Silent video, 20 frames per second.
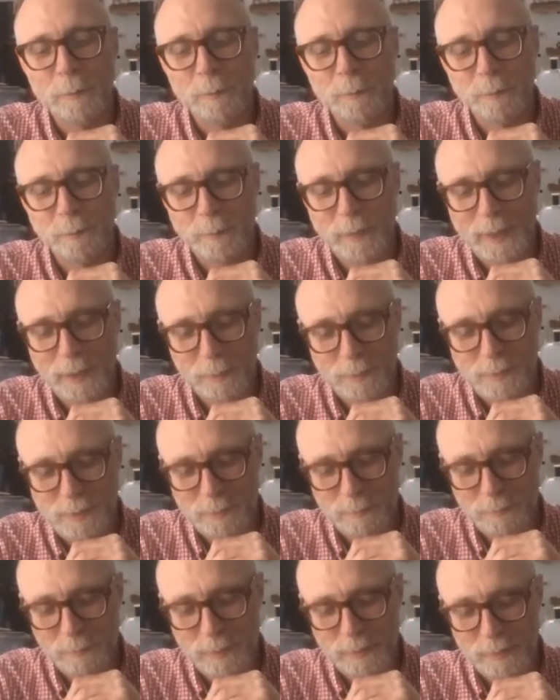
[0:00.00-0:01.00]
Yeah, it was
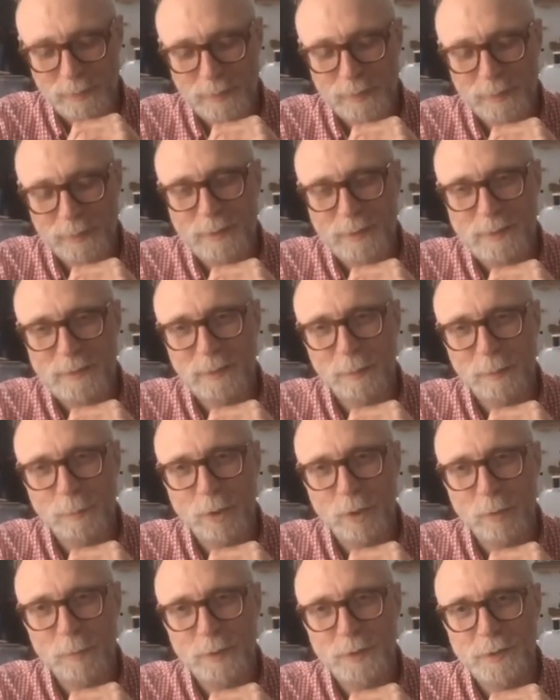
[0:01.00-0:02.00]
a nice little
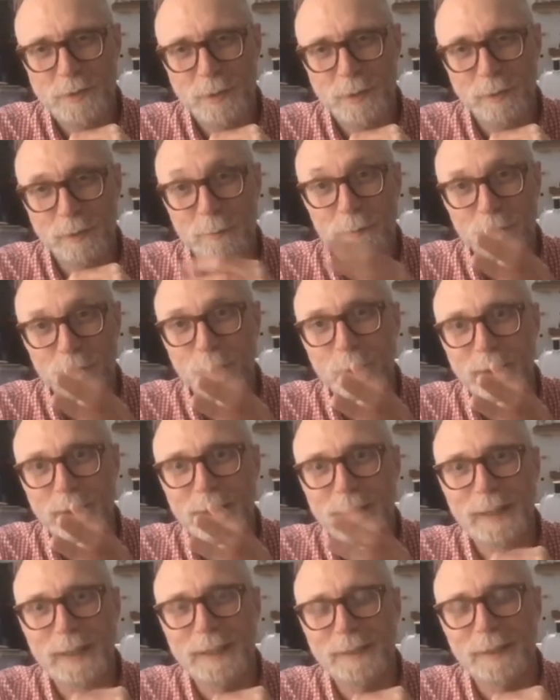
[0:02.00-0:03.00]
moment. So I'm really
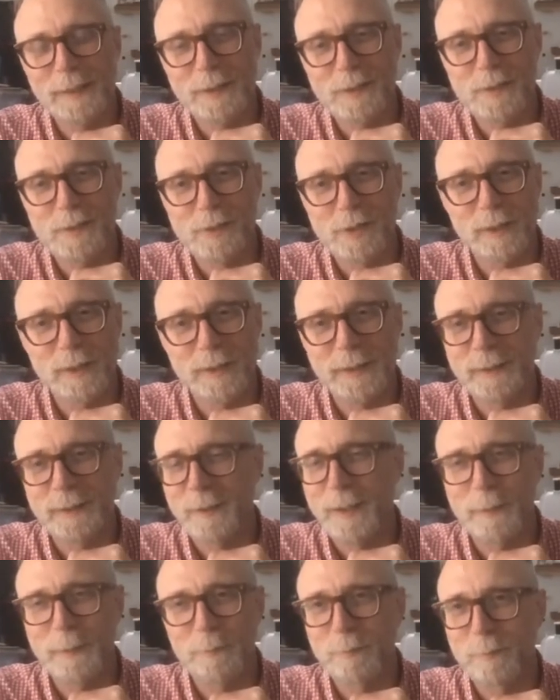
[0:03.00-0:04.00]
glad that it's gelling.
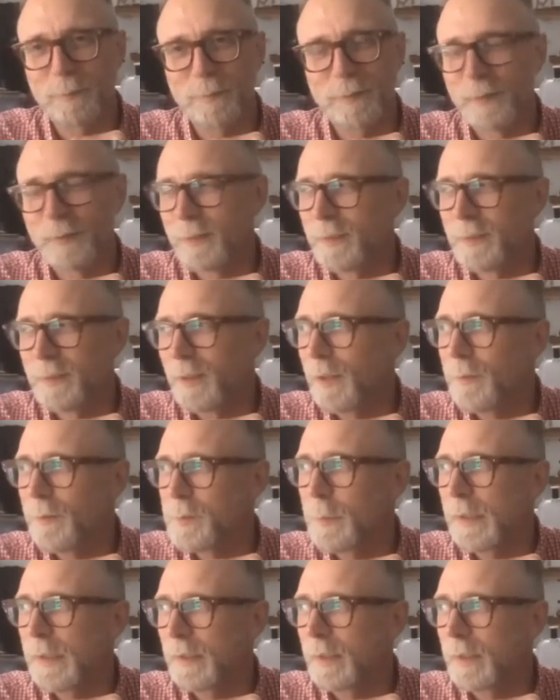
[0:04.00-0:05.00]
I've
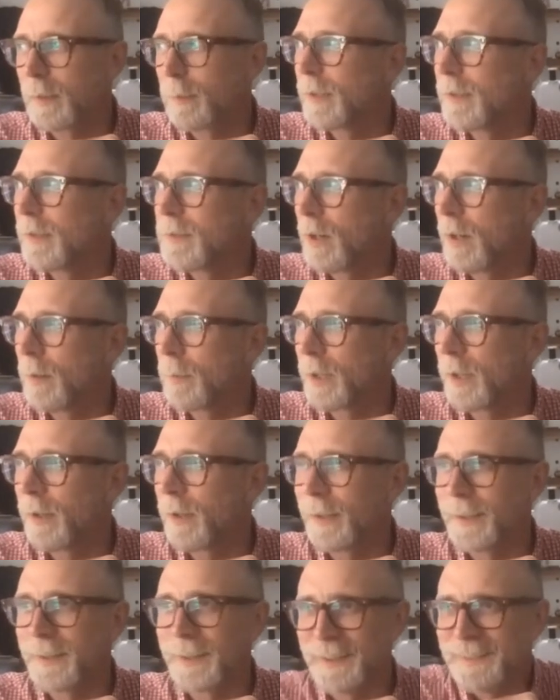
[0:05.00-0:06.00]
spent a little bit of time
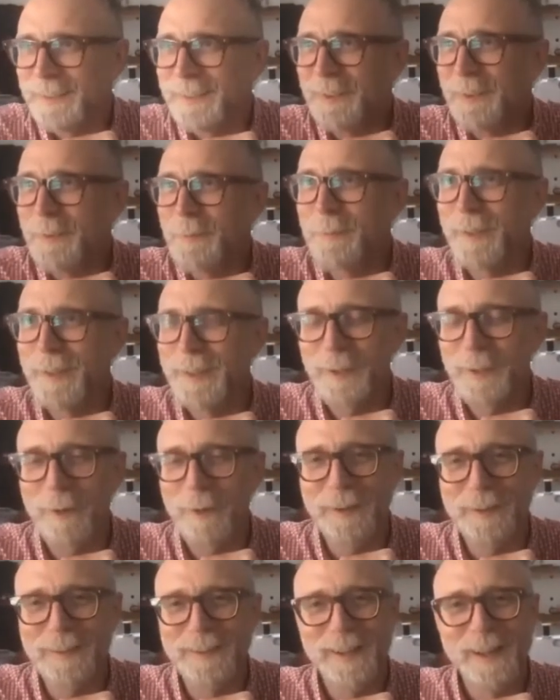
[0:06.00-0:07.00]
going, oh my
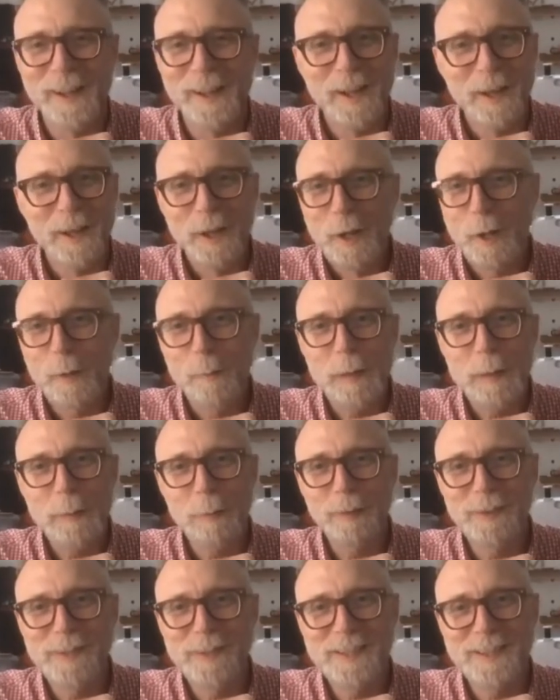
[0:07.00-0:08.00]
God, are
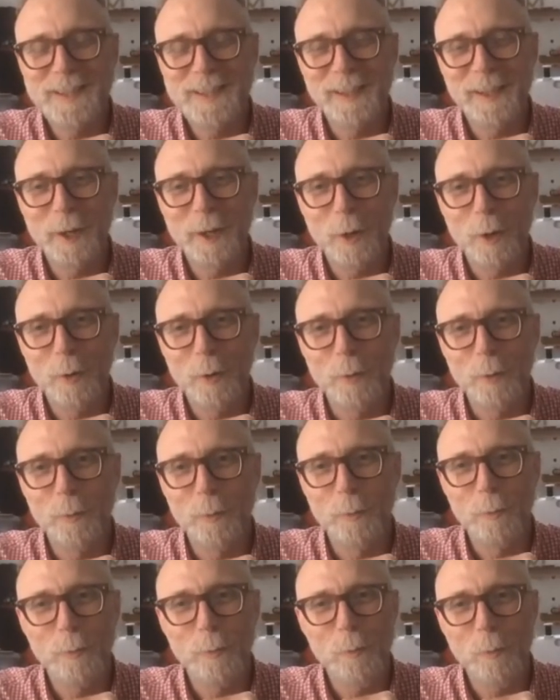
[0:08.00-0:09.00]
people just going to
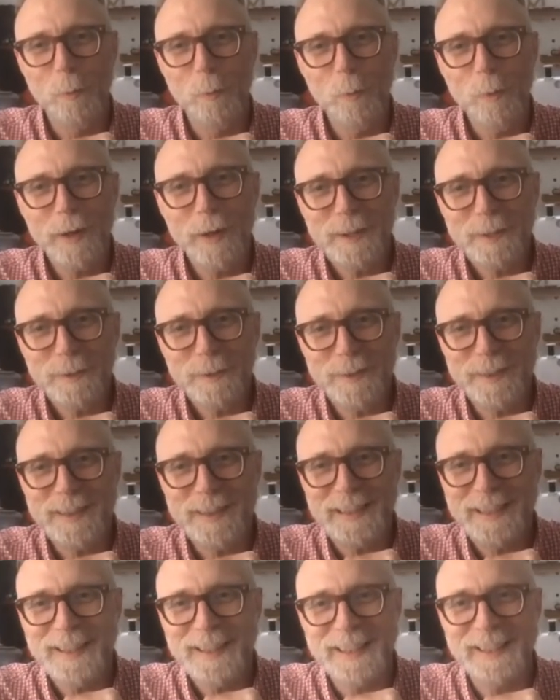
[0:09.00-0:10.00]
go, what are you
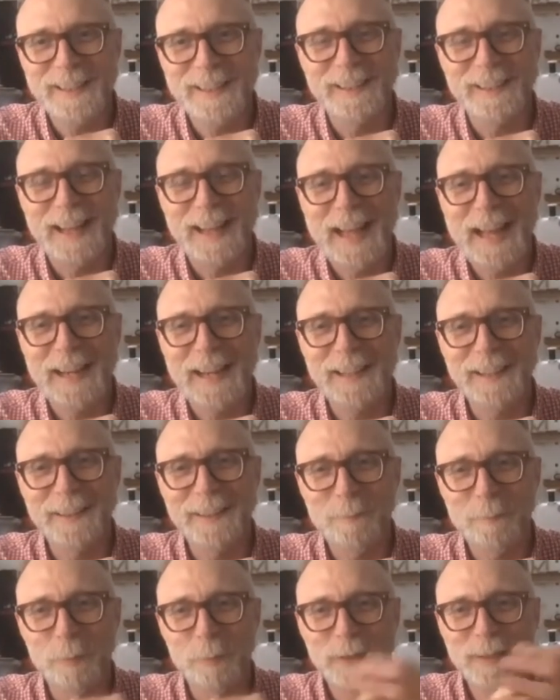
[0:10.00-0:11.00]
thinking?
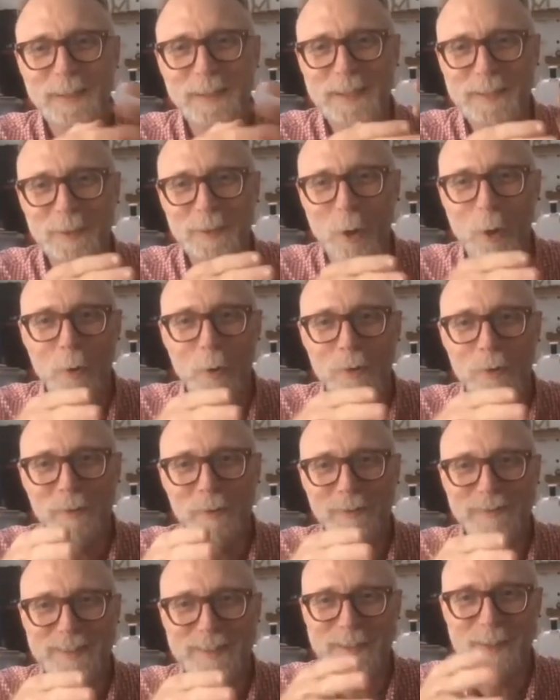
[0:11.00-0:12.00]
Putting this
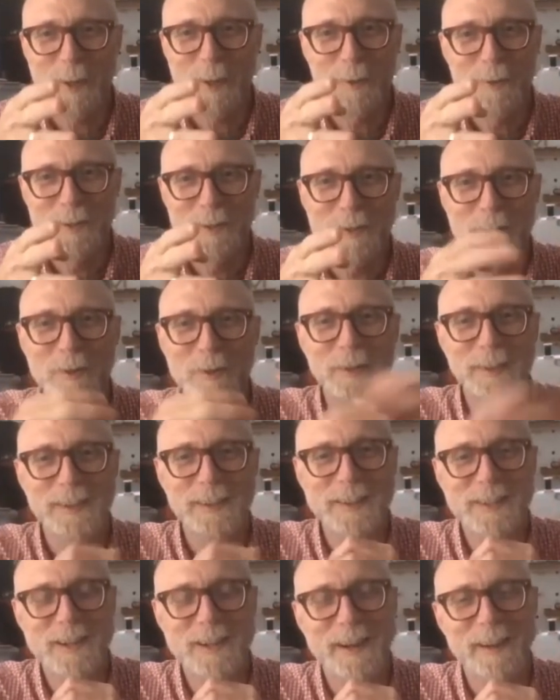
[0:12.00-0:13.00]
long, slow song at the
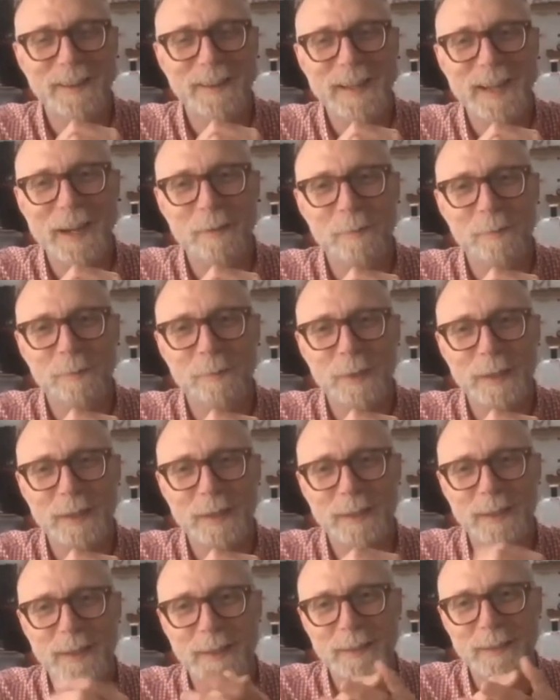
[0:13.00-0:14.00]
start of the album. But
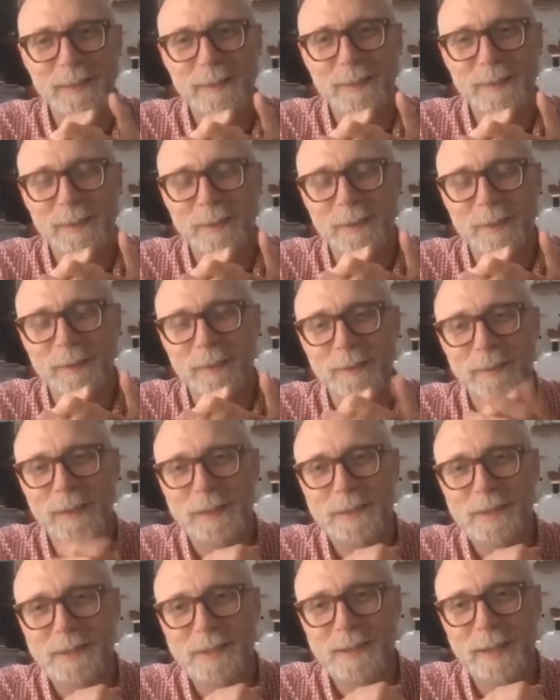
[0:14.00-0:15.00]
I think, you know,
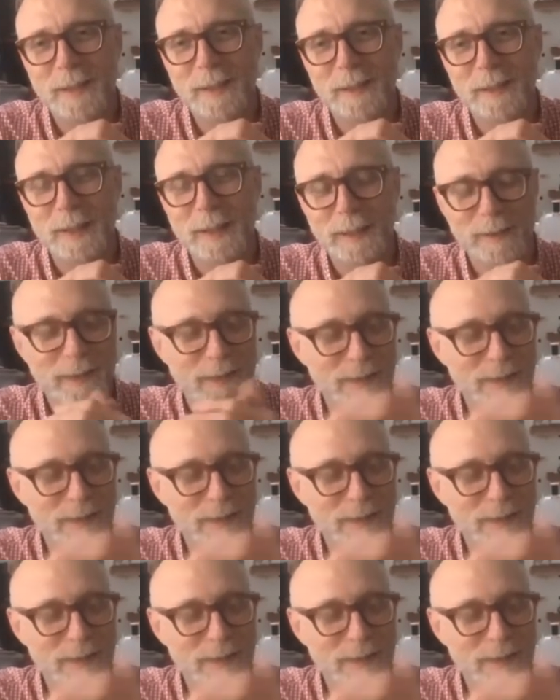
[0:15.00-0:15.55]
as you said, like there's